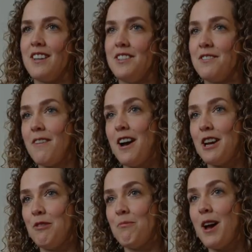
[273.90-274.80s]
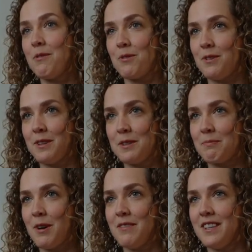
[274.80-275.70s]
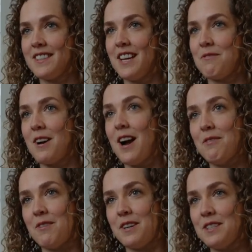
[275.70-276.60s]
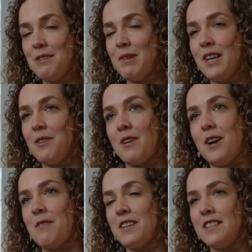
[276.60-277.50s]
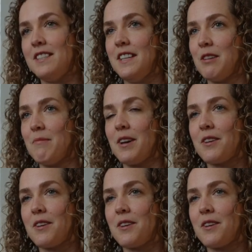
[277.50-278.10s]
define my role in this province and where I wanted to be and where I wanted to take my